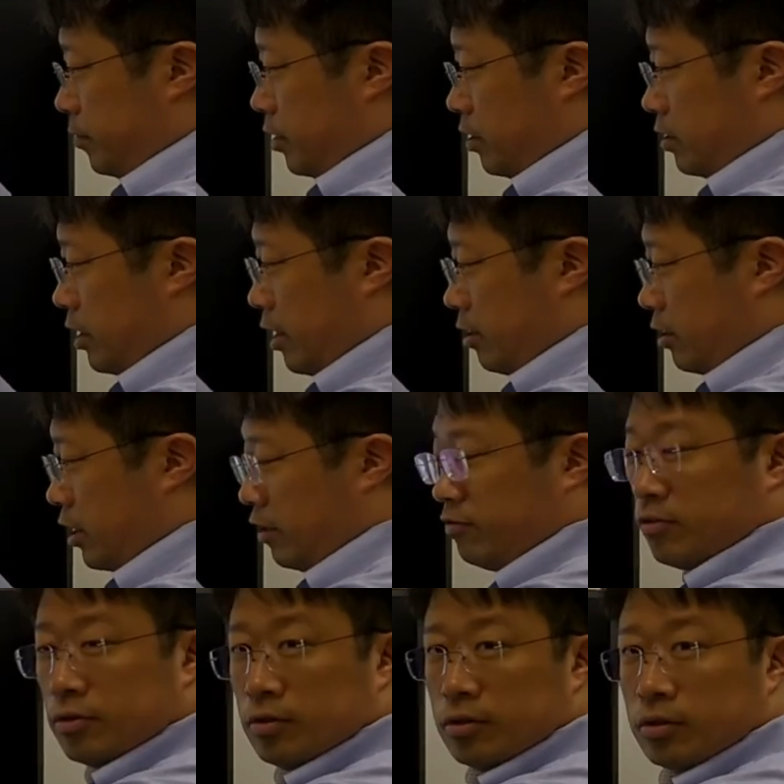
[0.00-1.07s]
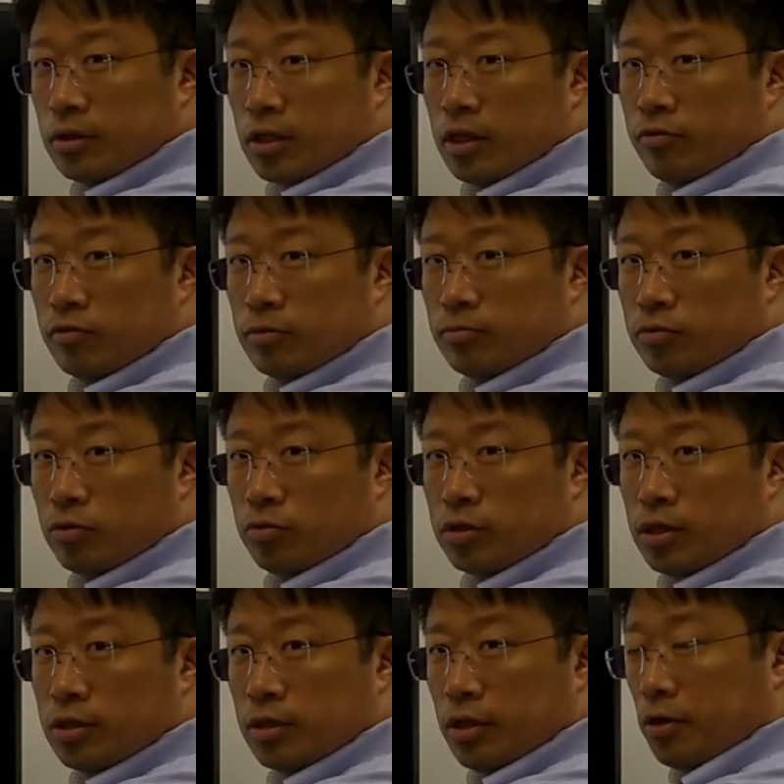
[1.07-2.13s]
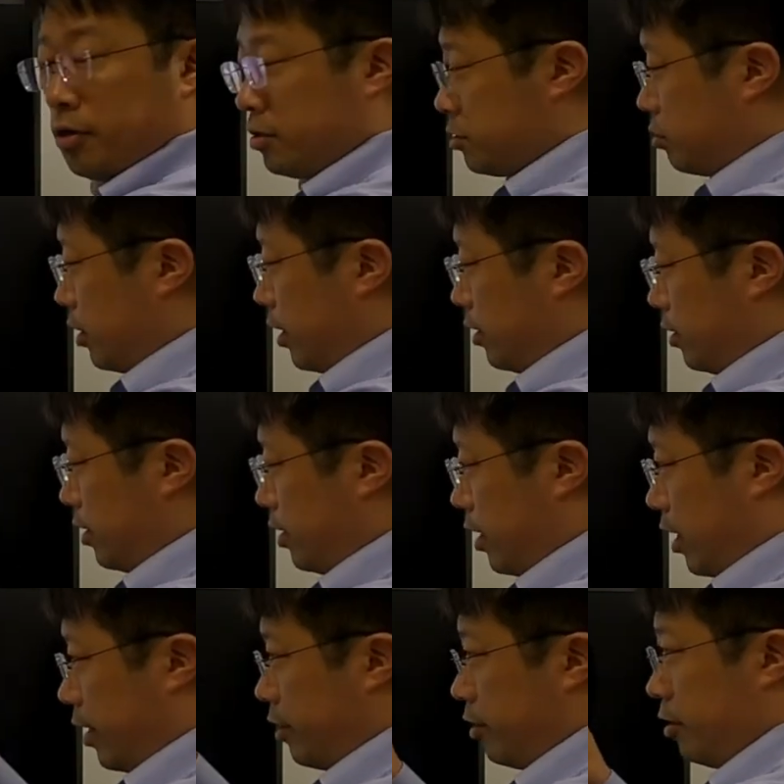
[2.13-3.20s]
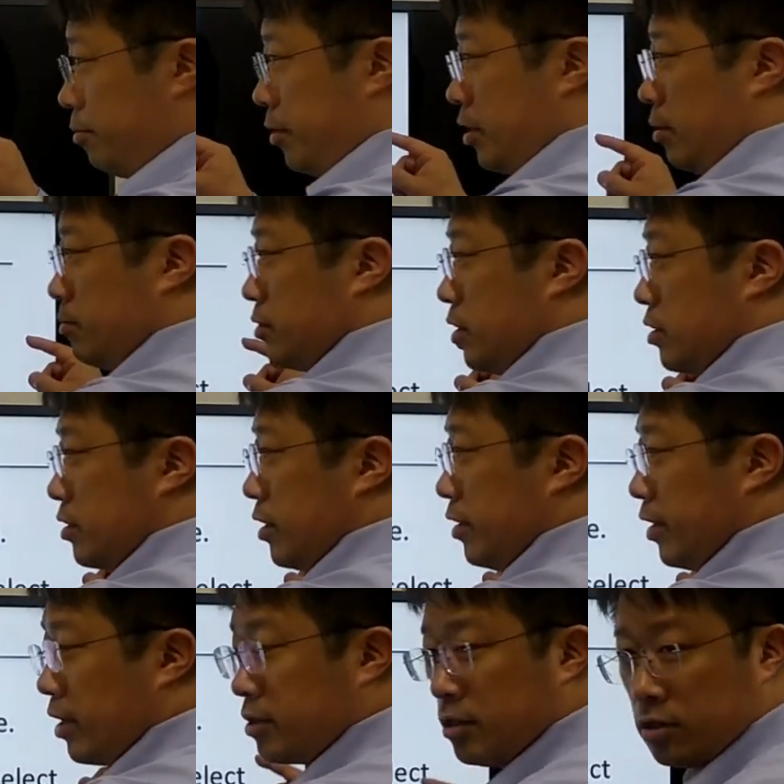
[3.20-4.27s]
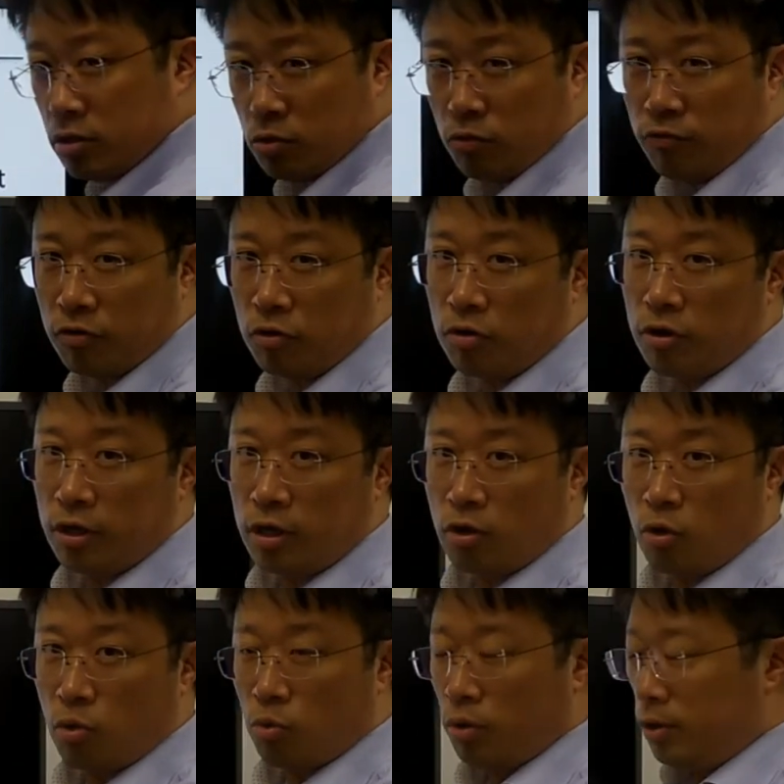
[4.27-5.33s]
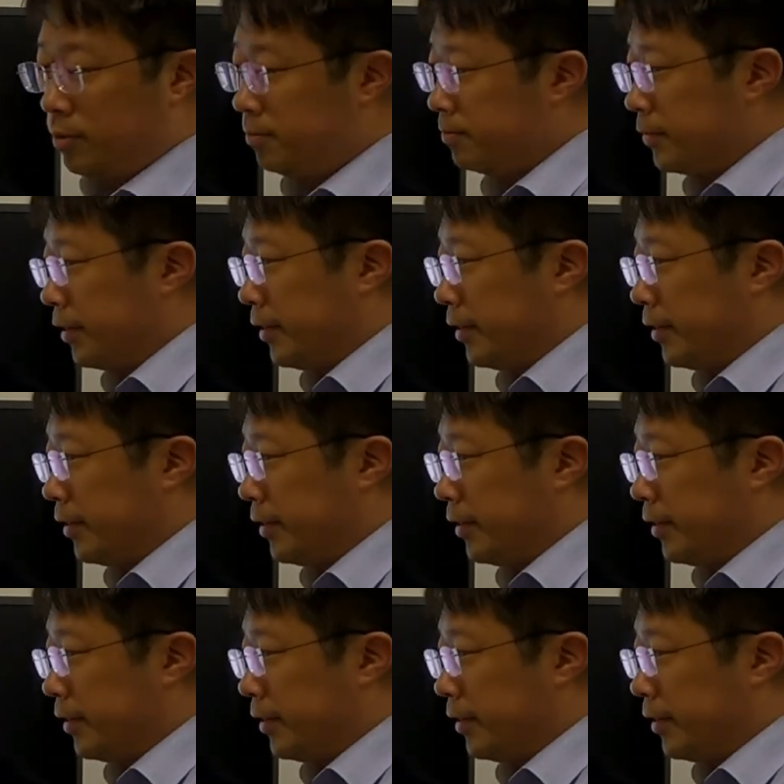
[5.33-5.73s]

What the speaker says: at a given protein there. So then higher becomes this index is overall lower.